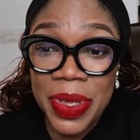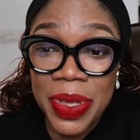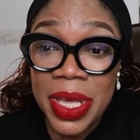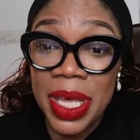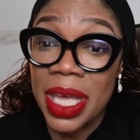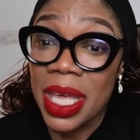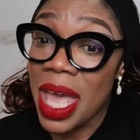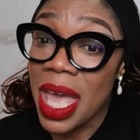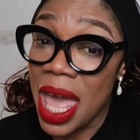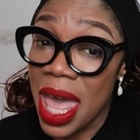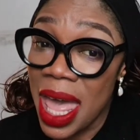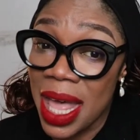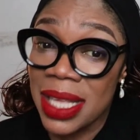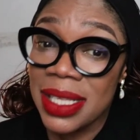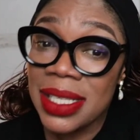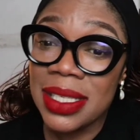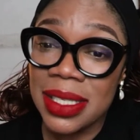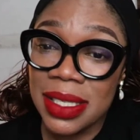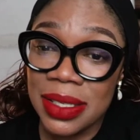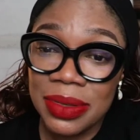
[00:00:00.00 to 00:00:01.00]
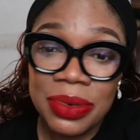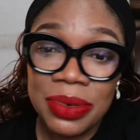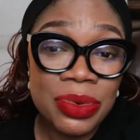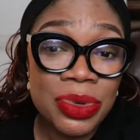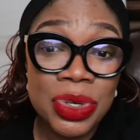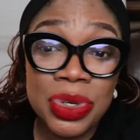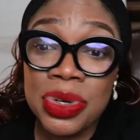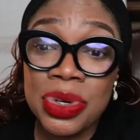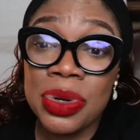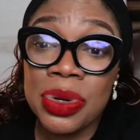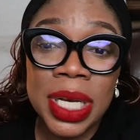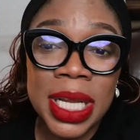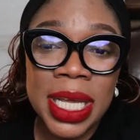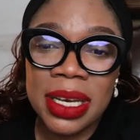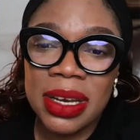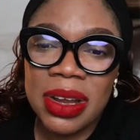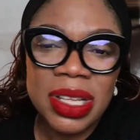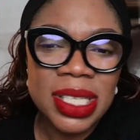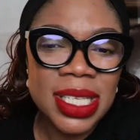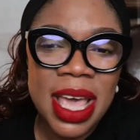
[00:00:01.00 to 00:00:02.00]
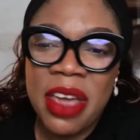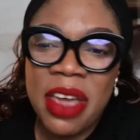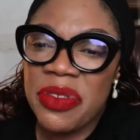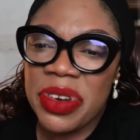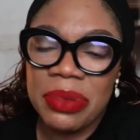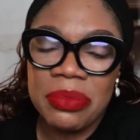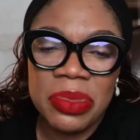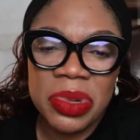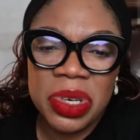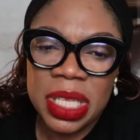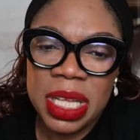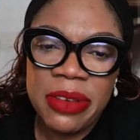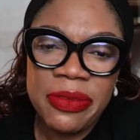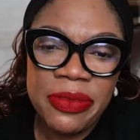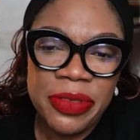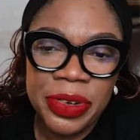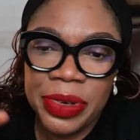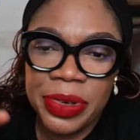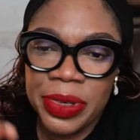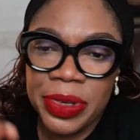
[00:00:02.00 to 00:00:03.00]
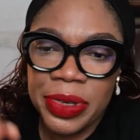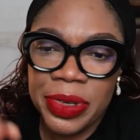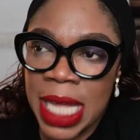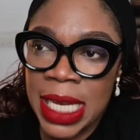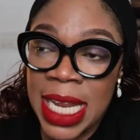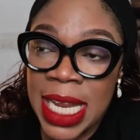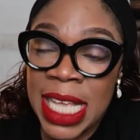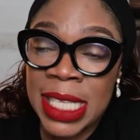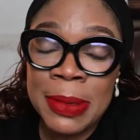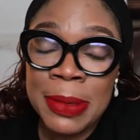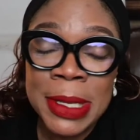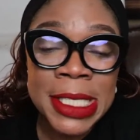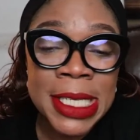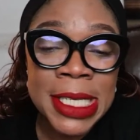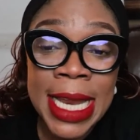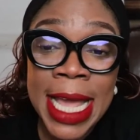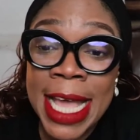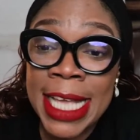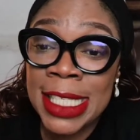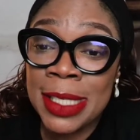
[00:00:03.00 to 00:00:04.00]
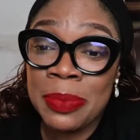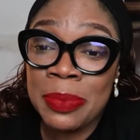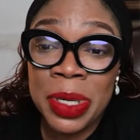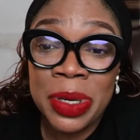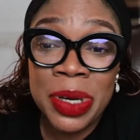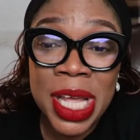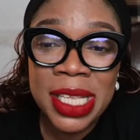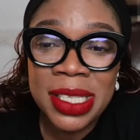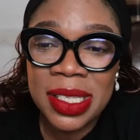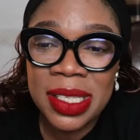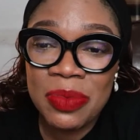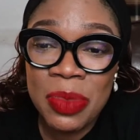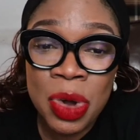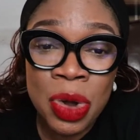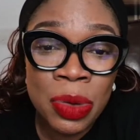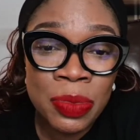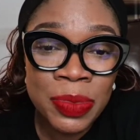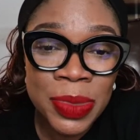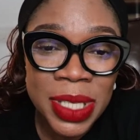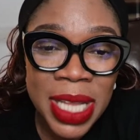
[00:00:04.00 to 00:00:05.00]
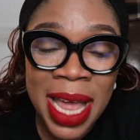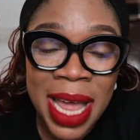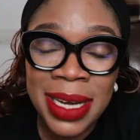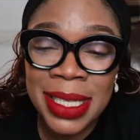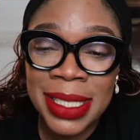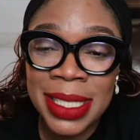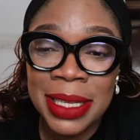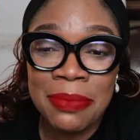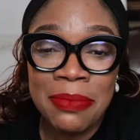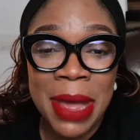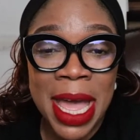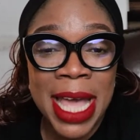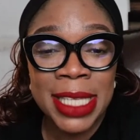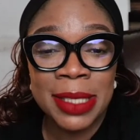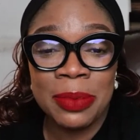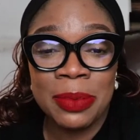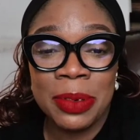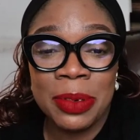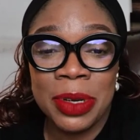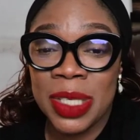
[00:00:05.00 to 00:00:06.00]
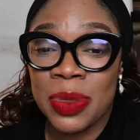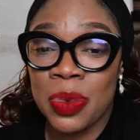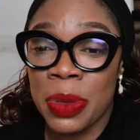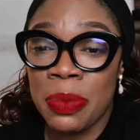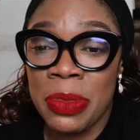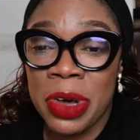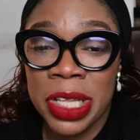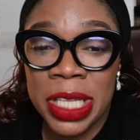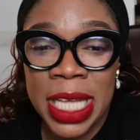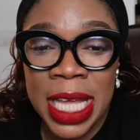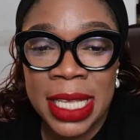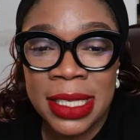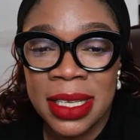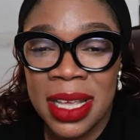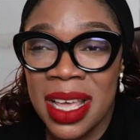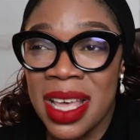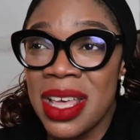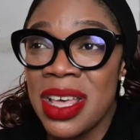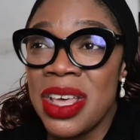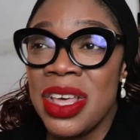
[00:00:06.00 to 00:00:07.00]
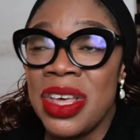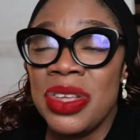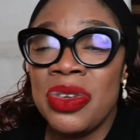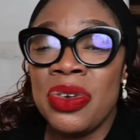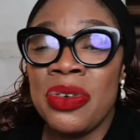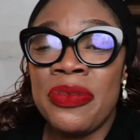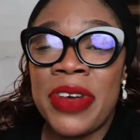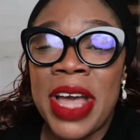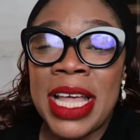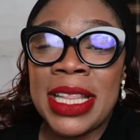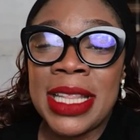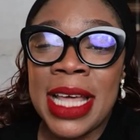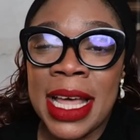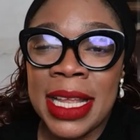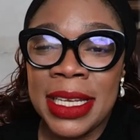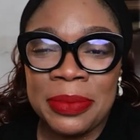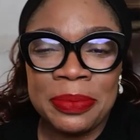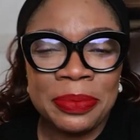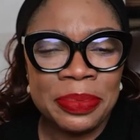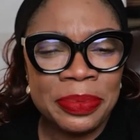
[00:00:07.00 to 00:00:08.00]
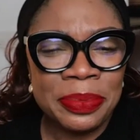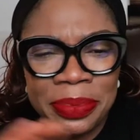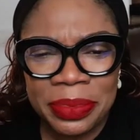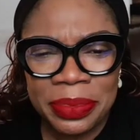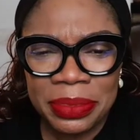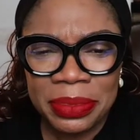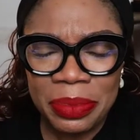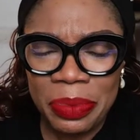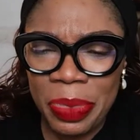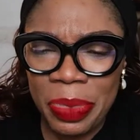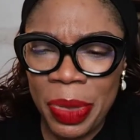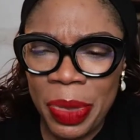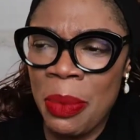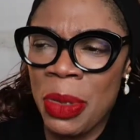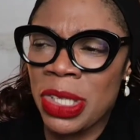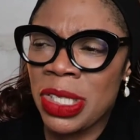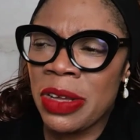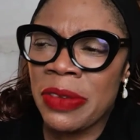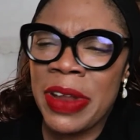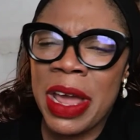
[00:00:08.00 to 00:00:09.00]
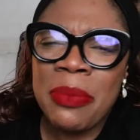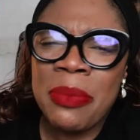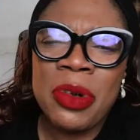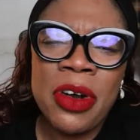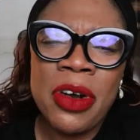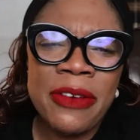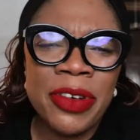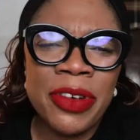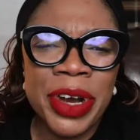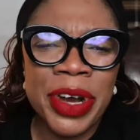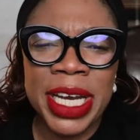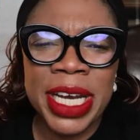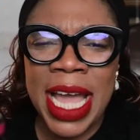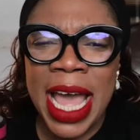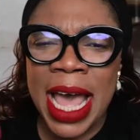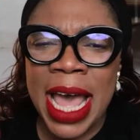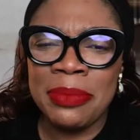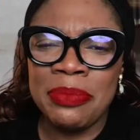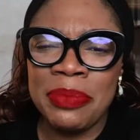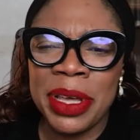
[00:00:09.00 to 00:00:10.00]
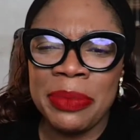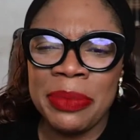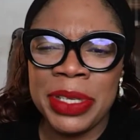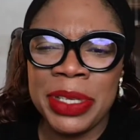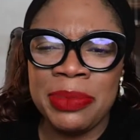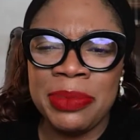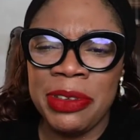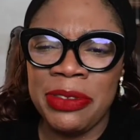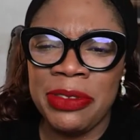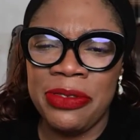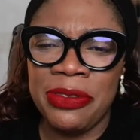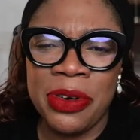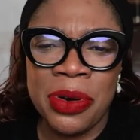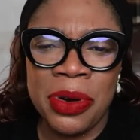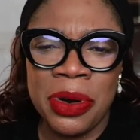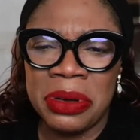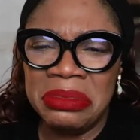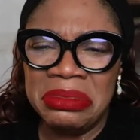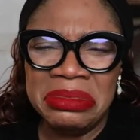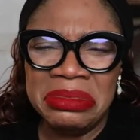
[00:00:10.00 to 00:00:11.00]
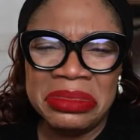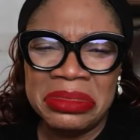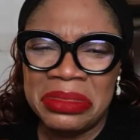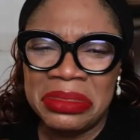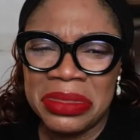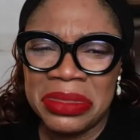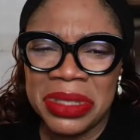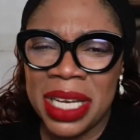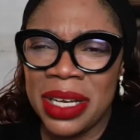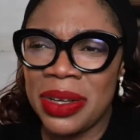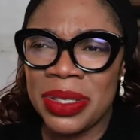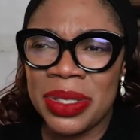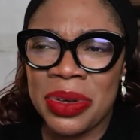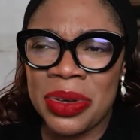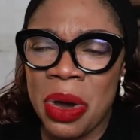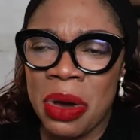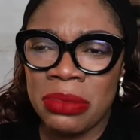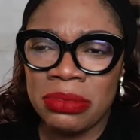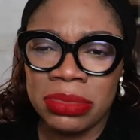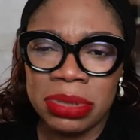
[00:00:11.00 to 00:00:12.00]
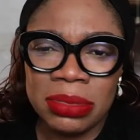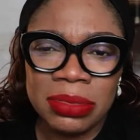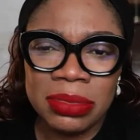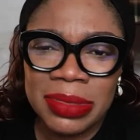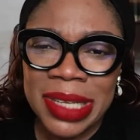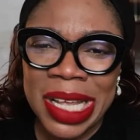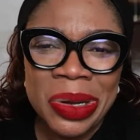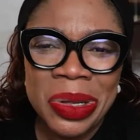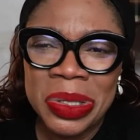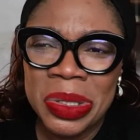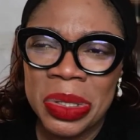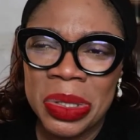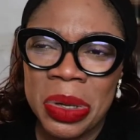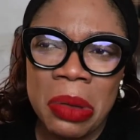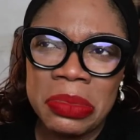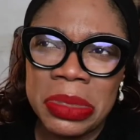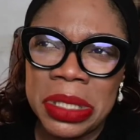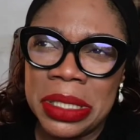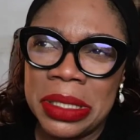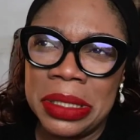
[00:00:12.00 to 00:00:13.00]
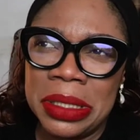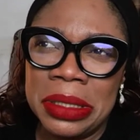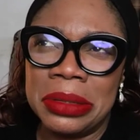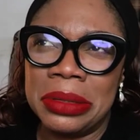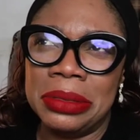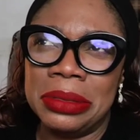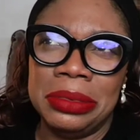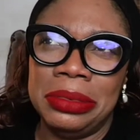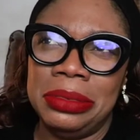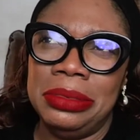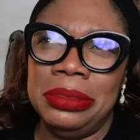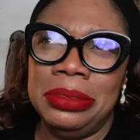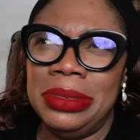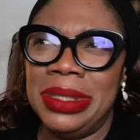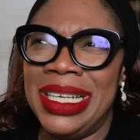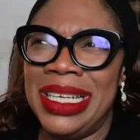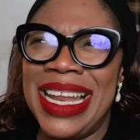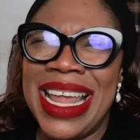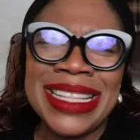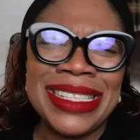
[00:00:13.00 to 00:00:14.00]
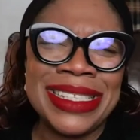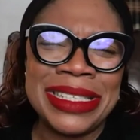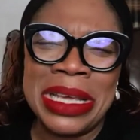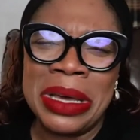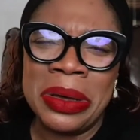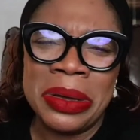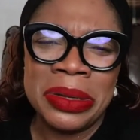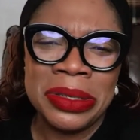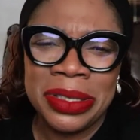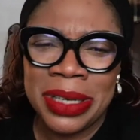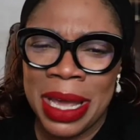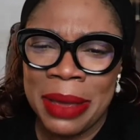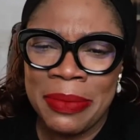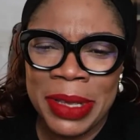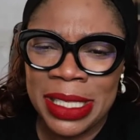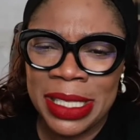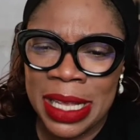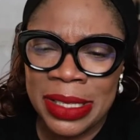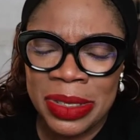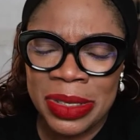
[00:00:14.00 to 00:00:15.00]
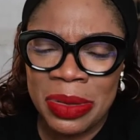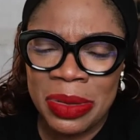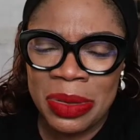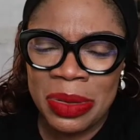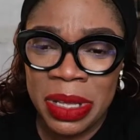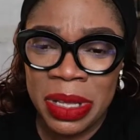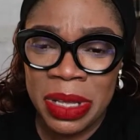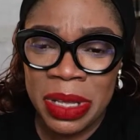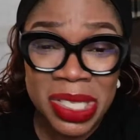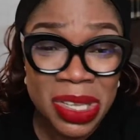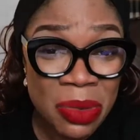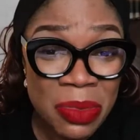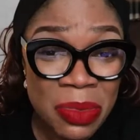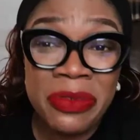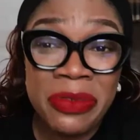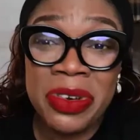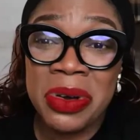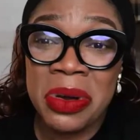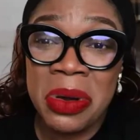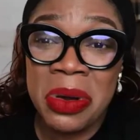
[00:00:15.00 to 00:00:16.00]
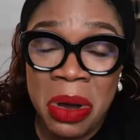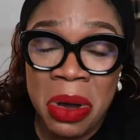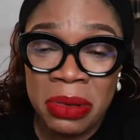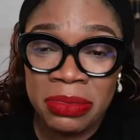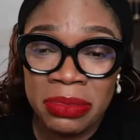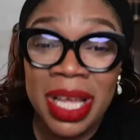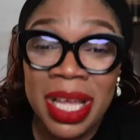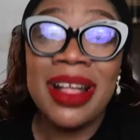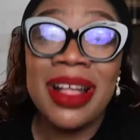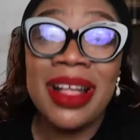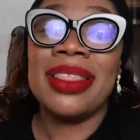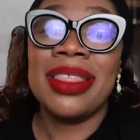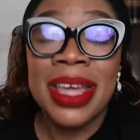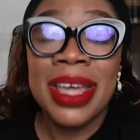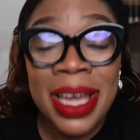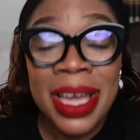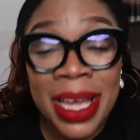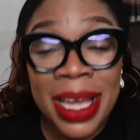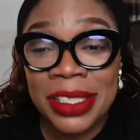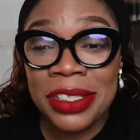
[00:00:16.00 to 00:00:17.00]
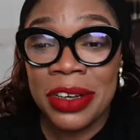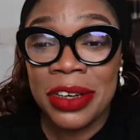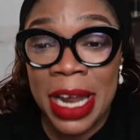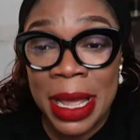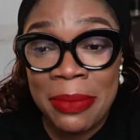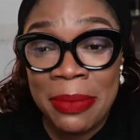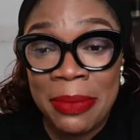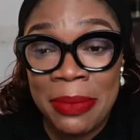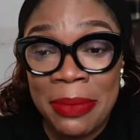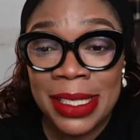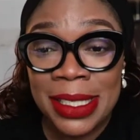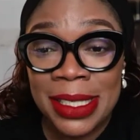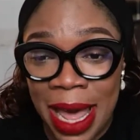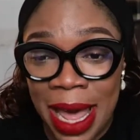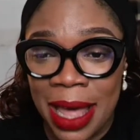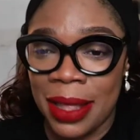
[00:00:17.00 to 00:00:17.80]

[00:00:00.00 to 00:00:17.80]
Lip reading: Yes, truly, not every mother follows that, especially experienced moms. At least in my experience with mothers, you find that most of them who have already had babies before, they don't come. They don't come till late second trimester. Some of them, some even come third trimester.